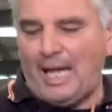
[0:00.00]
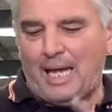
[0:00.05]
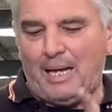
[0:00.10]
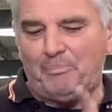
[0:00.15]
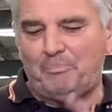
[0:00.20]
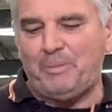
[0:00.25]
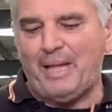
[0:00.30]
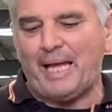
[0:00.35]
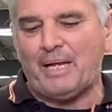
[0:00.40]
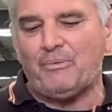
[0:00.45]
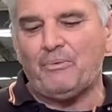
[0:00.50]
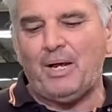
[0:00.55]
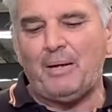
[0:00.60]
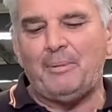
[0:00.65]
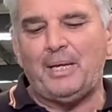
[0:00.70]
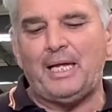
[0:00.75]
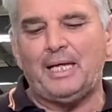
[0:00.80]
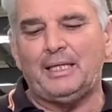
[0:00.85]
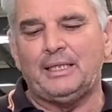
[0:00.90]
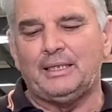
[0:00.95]
black
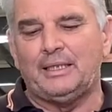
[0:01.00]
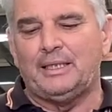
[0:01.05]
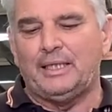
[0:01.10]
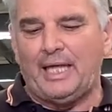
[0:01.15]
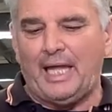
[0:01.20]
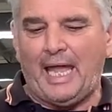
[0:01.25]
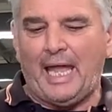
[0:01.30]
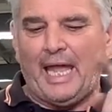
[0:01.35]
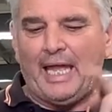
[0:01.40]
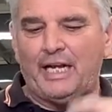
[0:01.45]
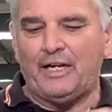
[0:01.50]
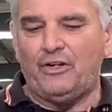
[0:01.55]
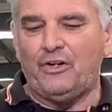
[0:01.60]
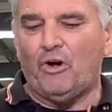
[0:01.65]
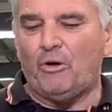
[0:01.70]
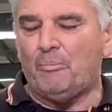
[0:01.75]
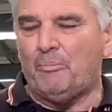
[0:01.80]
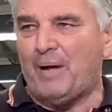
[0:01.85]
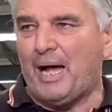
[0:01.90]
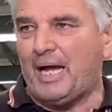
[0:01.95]
rubber and
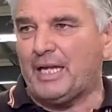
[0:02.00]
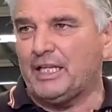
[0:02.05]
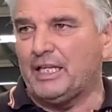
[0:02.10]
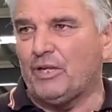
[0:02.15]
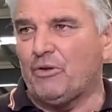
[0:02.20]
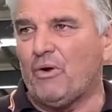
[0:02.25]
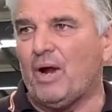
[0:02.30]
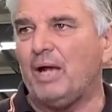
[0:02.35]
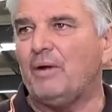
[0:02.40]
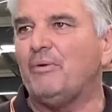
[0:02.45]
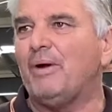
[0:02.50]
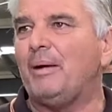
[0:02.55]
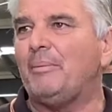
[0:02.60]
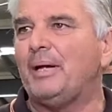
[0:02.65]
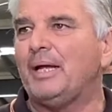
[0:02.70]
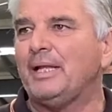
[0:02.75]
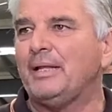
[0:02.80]
non-marking grey rubber.